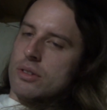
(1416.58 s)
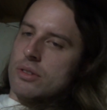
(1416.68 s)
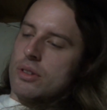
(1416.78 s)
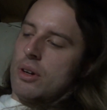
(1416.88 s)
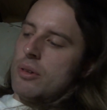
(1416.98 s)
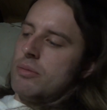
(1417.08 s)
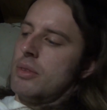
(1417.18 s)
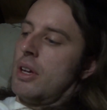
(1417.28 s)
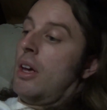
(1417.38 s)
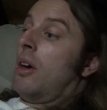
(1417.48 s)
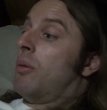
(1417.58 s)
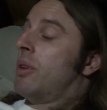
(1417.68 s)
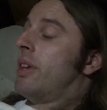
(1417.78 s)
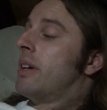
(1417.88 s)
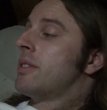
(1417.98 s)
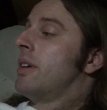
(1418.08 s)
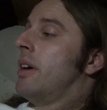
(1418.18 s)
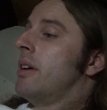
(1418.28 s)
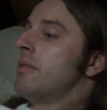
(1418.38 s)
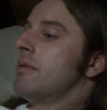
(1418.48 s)
So with that
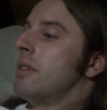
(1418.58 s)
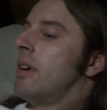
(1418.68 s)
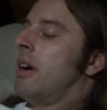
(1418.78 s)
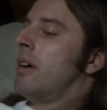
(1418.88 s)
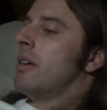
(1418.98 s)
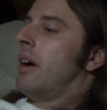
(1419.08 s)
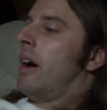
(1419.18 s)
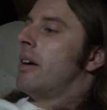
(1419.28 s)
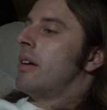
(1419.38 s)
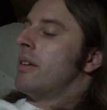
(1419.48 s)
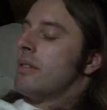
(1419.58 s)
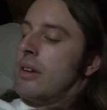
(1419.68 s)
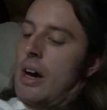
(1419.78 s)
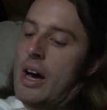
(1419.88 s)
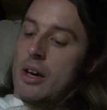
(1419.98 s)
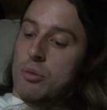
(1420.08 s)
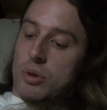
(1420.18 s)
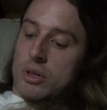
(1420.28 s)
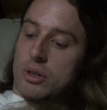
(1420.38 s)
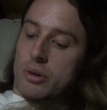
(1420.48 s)
said, I
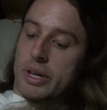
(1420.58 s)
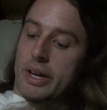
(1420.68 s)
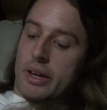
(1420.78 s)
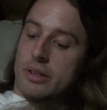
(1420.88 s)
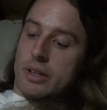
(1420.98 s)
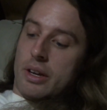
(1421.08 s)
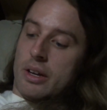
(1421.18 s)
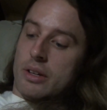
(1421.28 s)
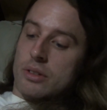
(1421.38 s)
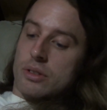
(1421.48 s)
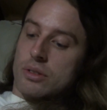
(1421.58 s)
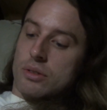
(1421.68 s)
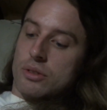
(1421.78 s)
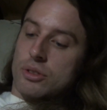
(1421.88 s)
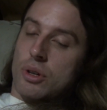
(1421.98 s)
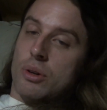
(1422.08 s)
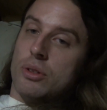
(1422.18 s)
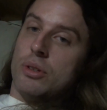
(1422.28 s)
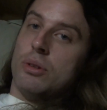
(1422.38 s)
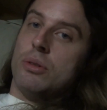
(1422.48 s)
will go ahead and show
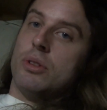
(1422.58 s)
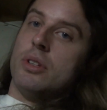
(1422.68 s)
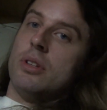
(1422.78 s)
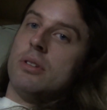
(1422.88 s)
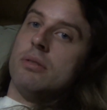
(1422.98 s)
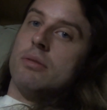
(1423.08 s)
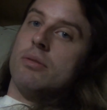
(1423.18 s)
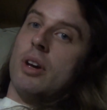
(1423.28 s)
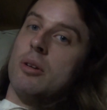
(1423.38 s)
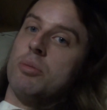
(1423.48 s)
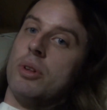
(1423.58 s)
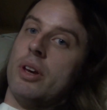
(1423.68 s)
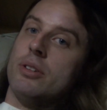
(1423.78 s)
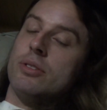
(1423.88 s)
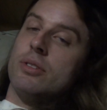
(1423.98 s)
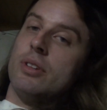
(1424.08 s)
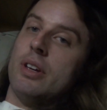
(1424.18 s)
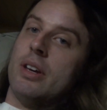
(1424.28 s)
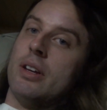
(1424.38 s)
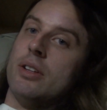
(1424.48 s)
you the fireplace
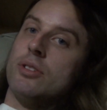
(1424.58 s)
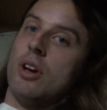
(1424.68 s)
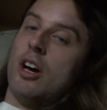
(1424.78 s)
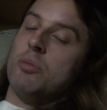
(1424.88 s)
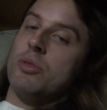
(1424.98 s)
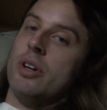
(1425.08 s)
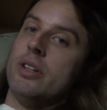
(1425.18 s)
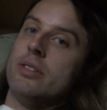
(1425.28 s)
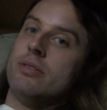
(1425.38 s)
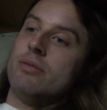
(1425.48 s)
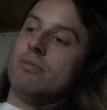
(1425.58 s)
in its operated